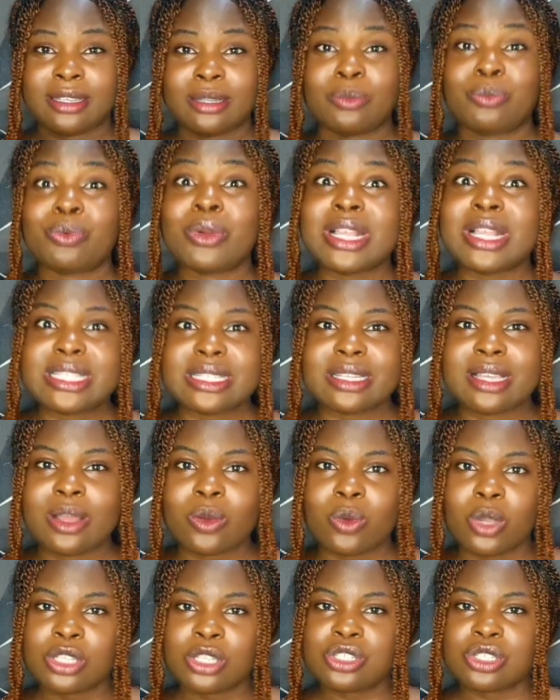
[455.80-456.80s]
practical
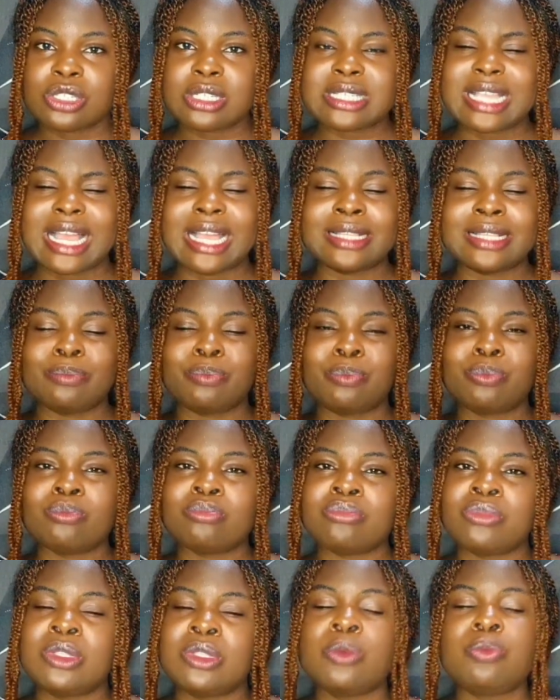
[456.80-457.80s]
questions, and
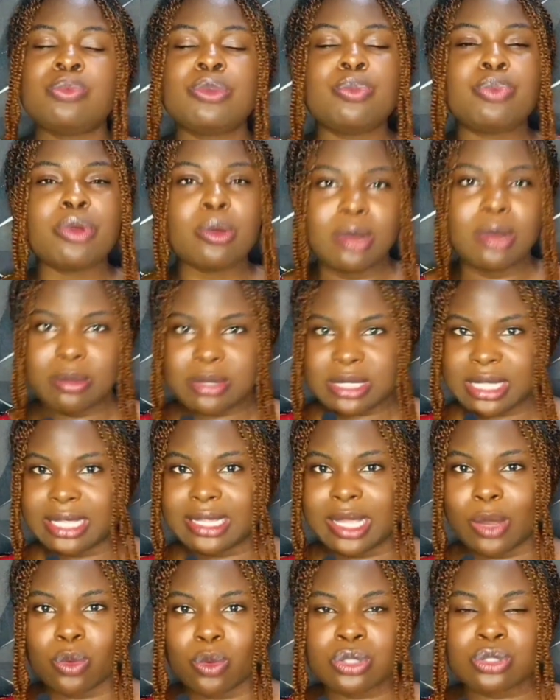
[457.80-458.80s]
the problem is that
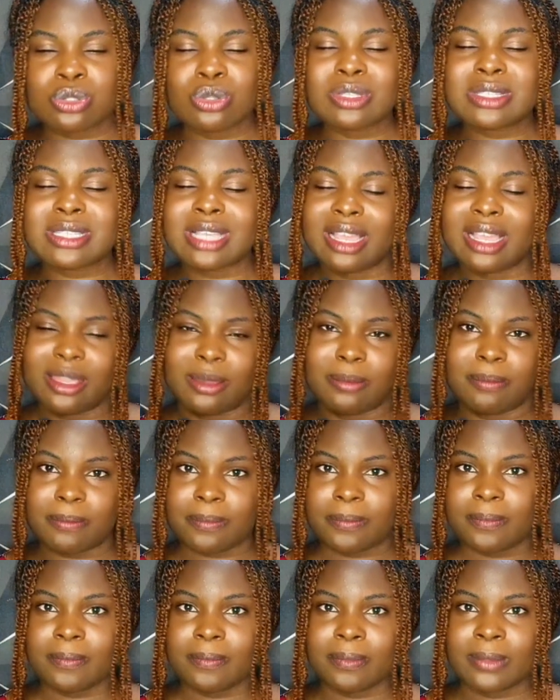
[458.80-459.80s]
there was no time.
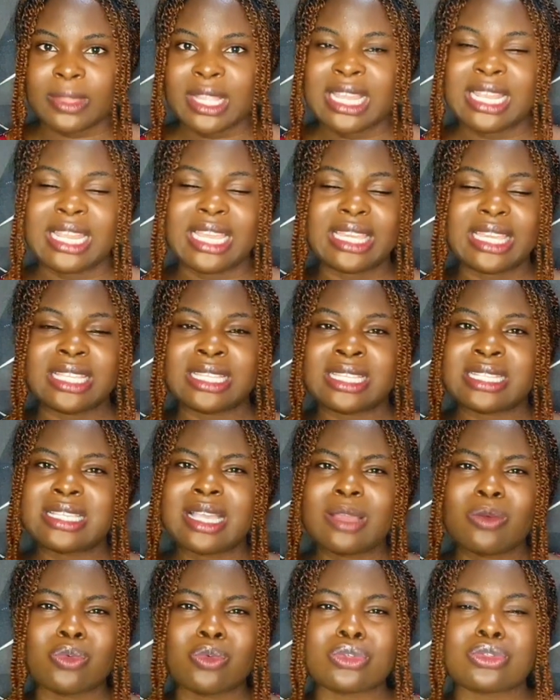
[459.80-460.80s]
Like, the
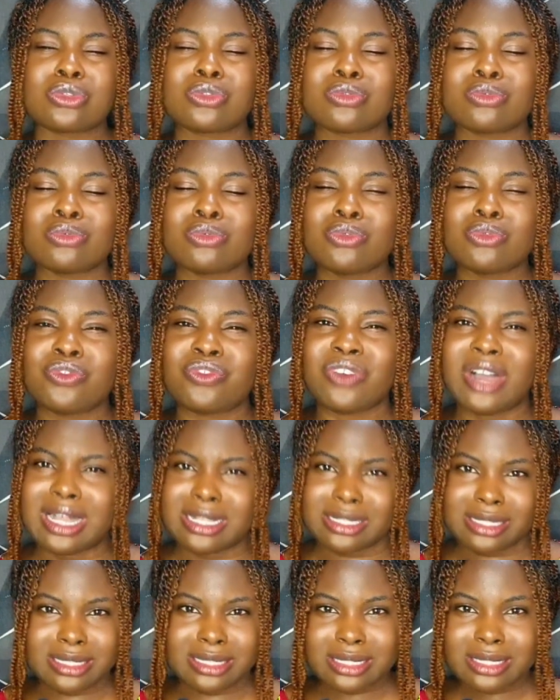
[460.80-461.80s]
time was too
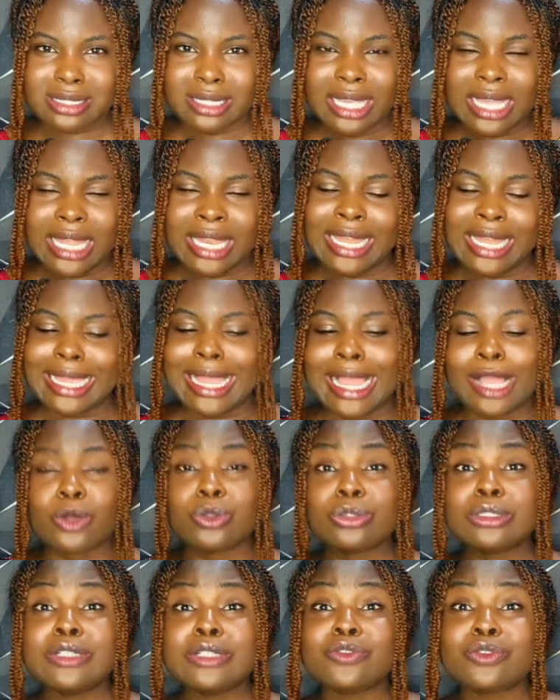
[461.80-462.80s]
fast. Like, I
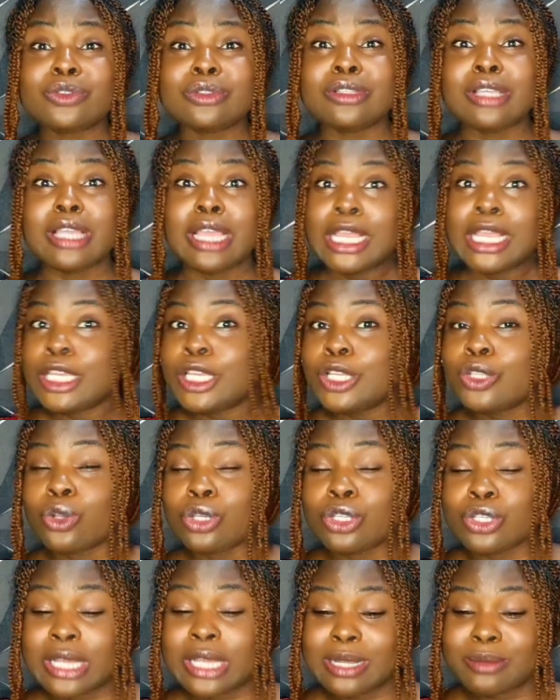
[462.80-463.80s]
couldn't even,
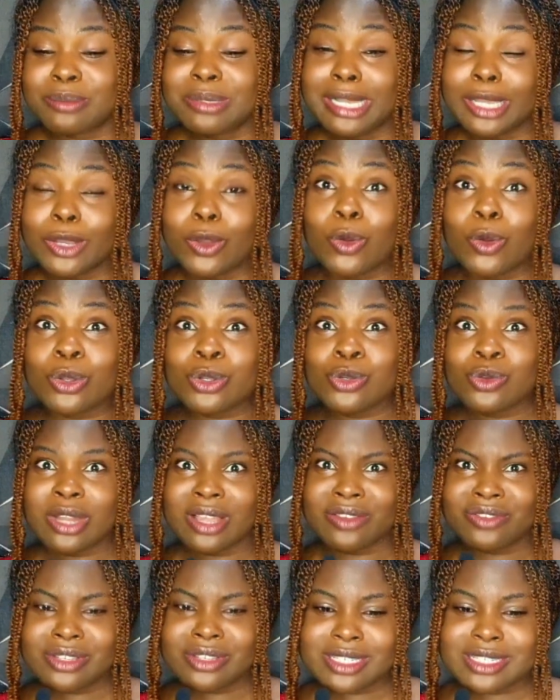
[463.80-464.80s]
you can be like, oh, you would
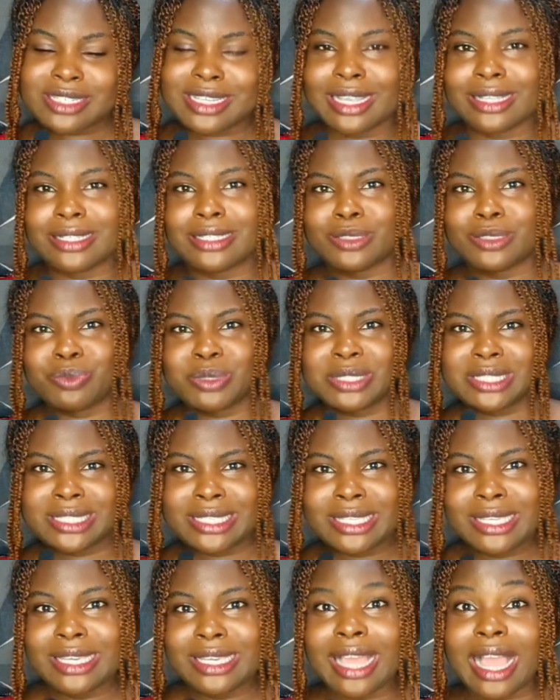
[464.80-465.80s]
have used
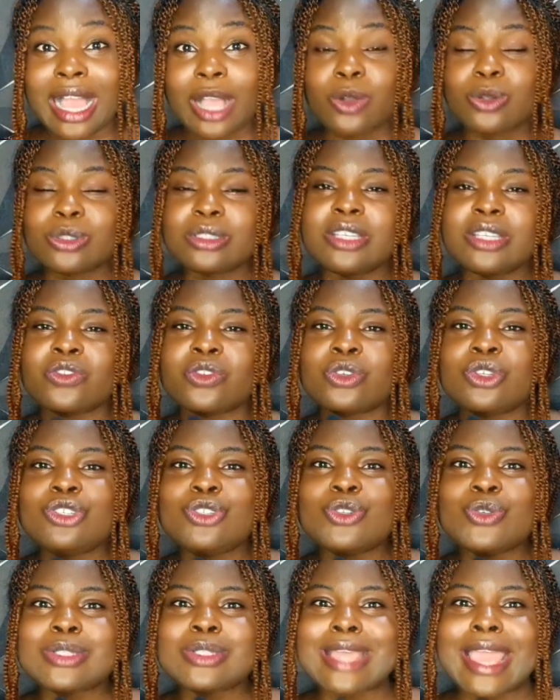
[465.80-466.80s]
ChatGPT. I couldn't even
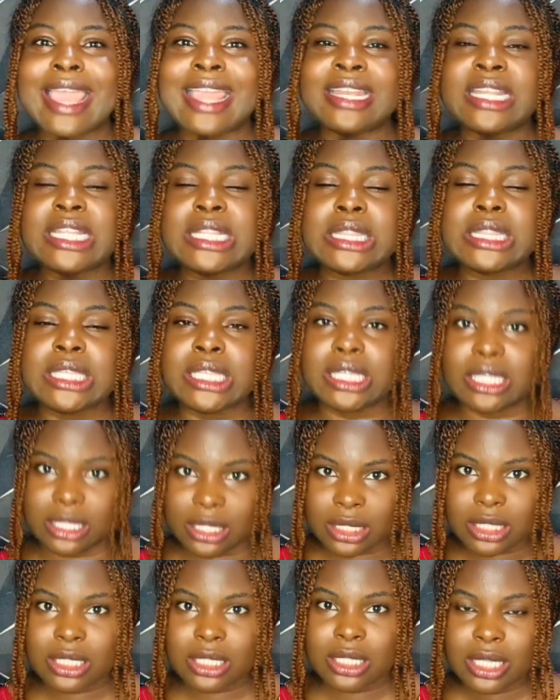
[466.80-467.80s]
use anything.
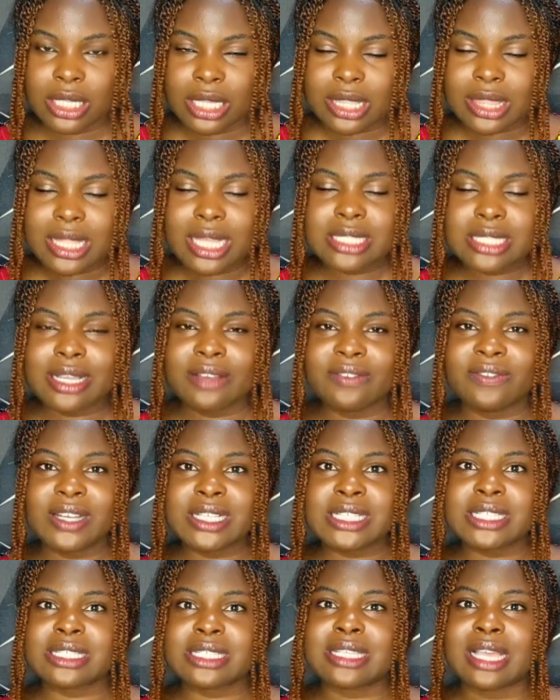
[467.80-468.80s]
That's how
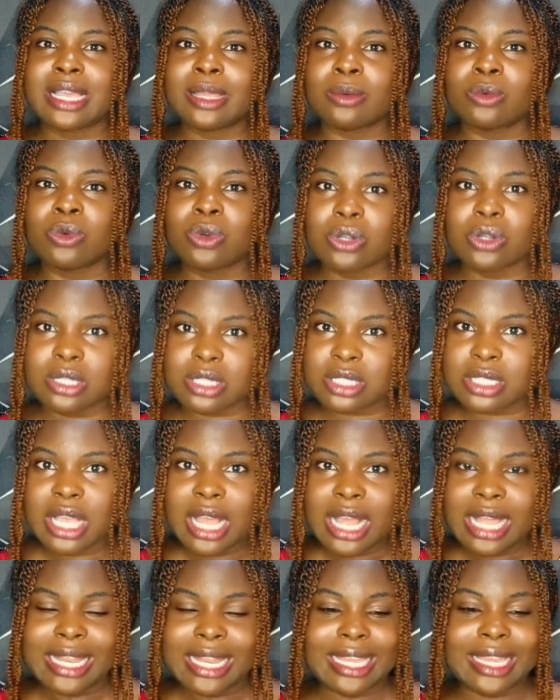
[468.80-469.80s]
fast the time was.
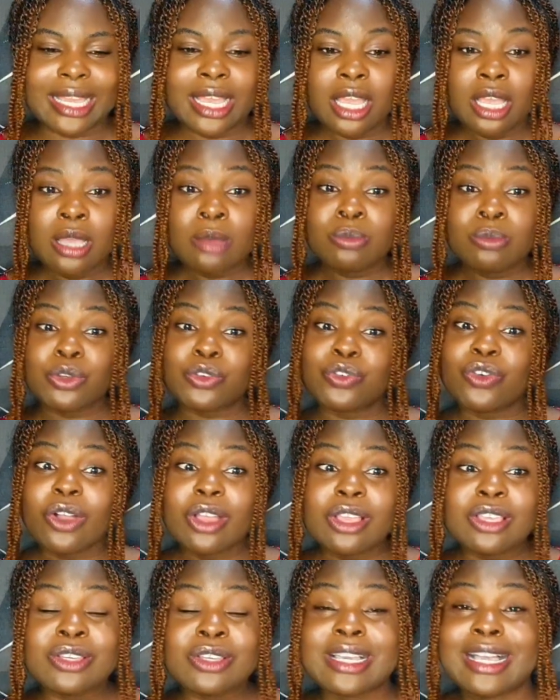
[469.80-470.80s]
Like,
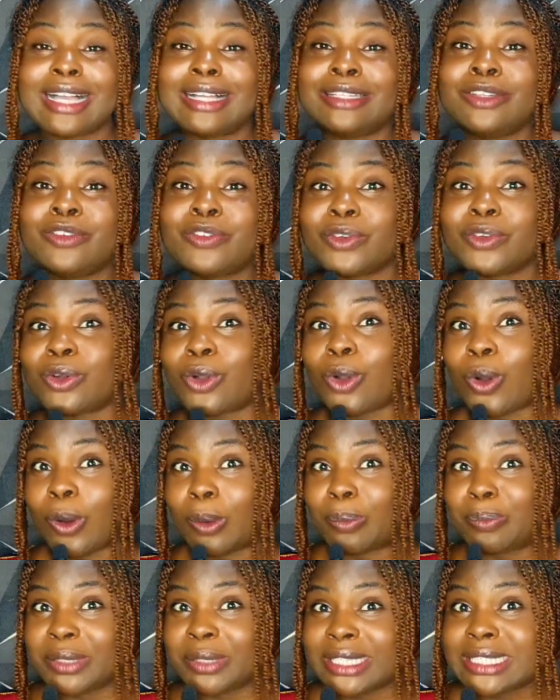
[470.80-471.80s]
before you can even
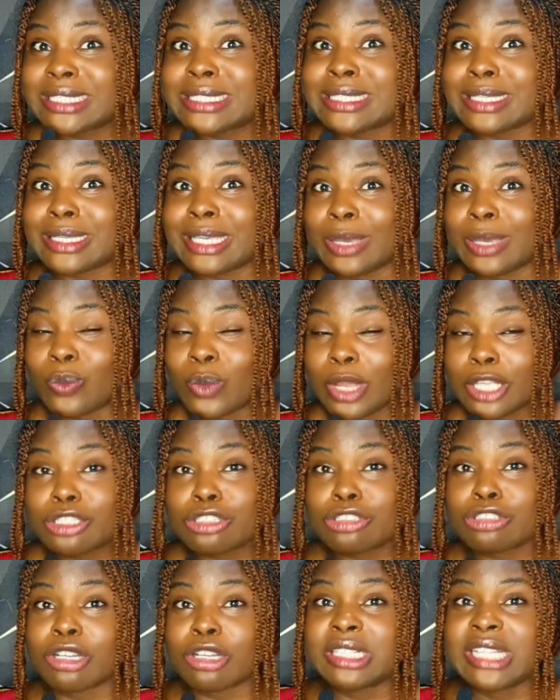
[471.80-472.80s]
copy the
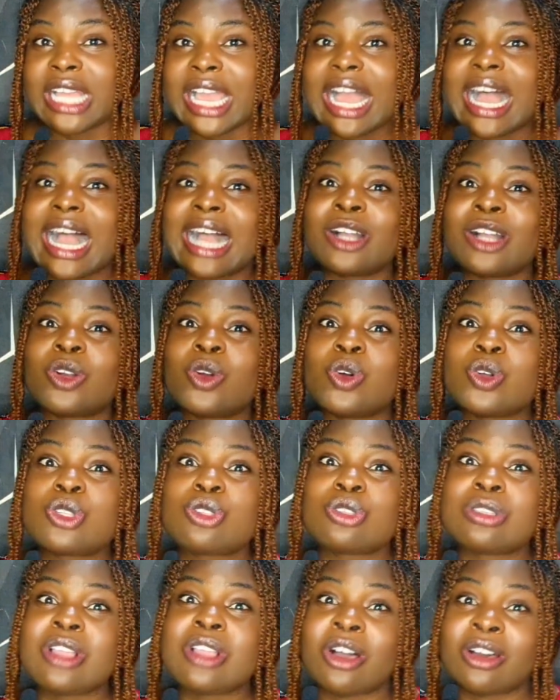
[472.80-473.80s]
question and go
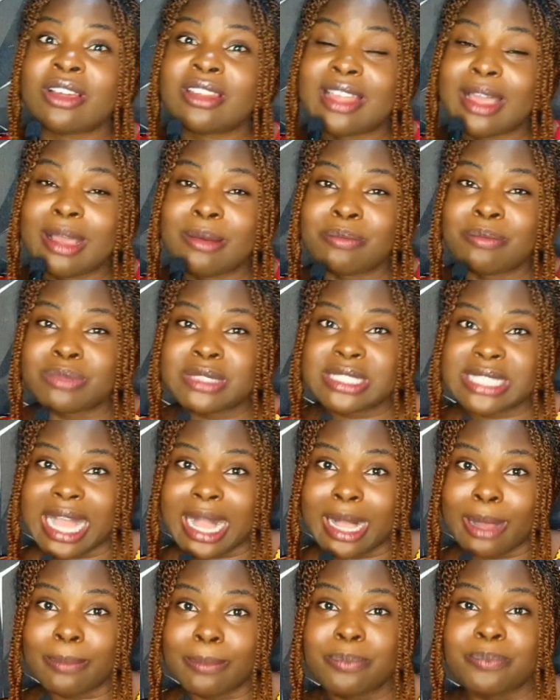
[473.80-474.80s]
to another
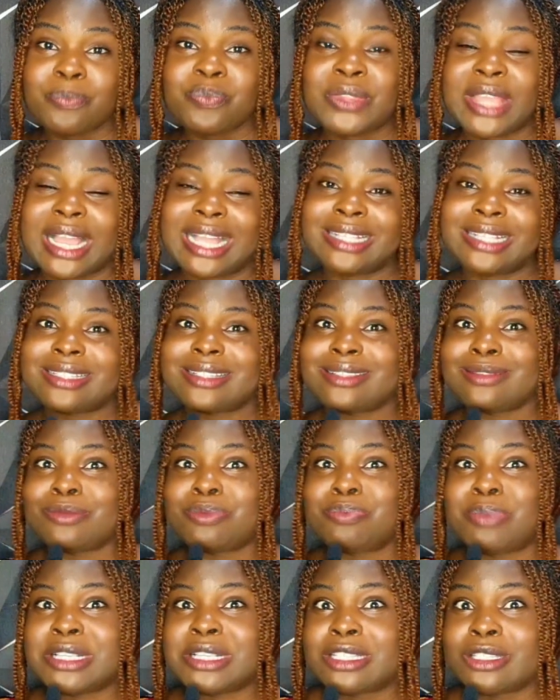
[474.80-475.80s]
tab
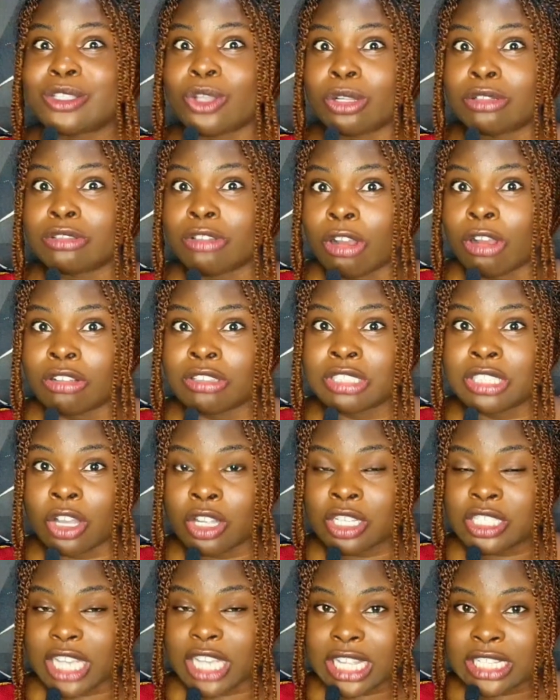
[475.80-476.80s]
and paste it on
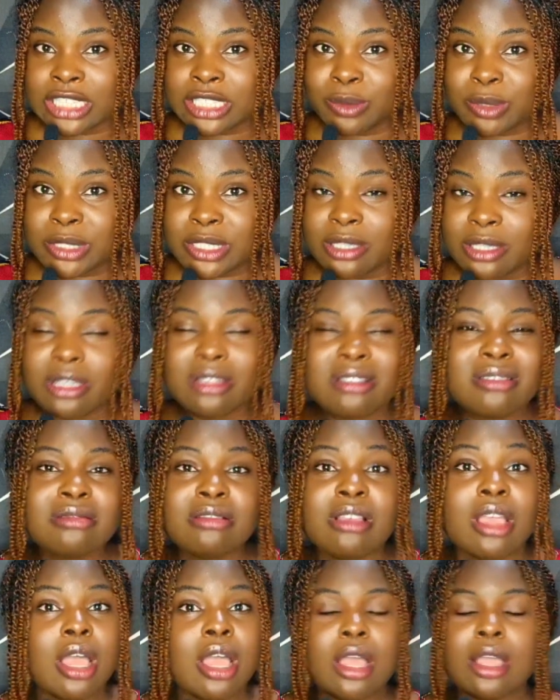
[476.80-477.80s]
ChatGPT,
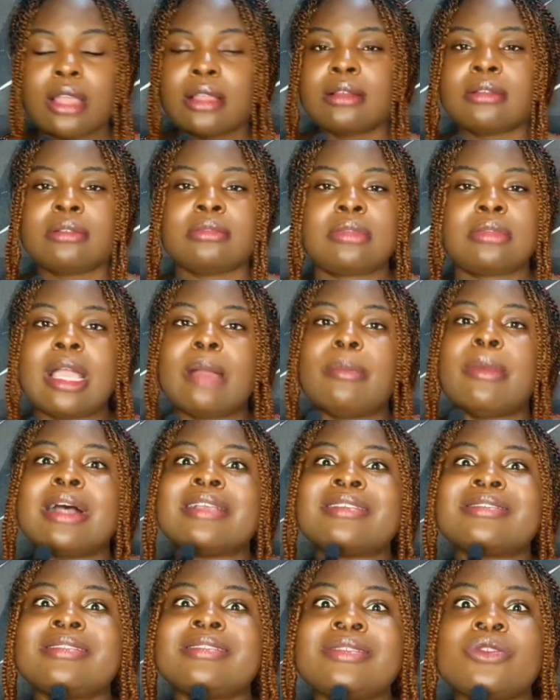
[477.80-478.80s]

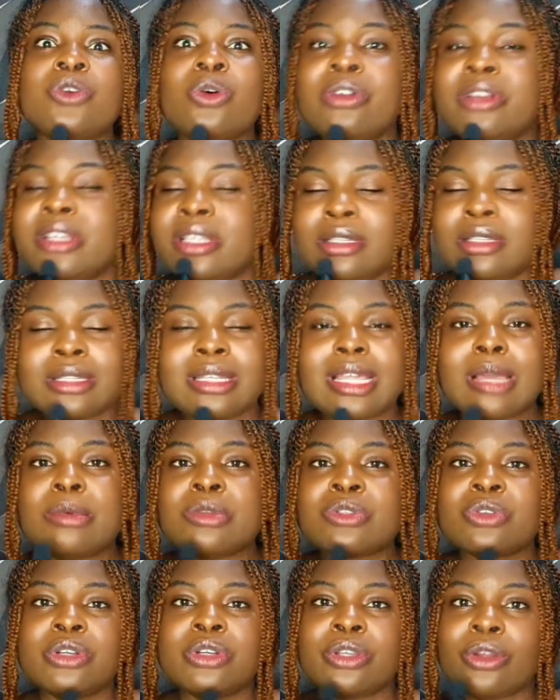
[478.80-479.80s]
the time
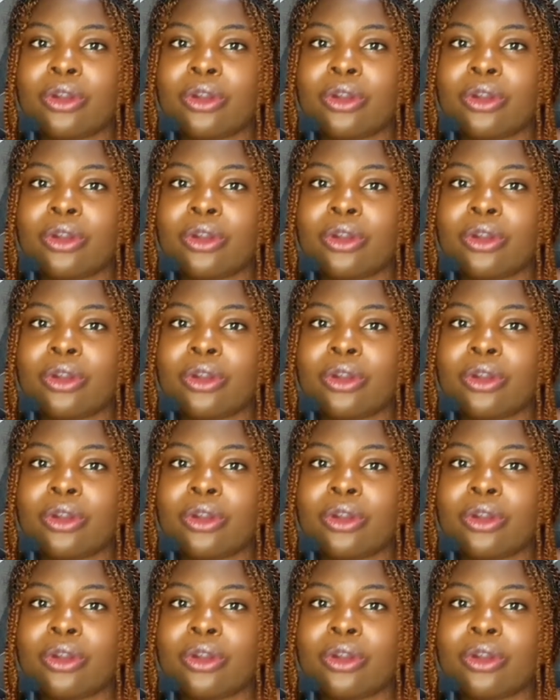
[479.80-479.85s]
is already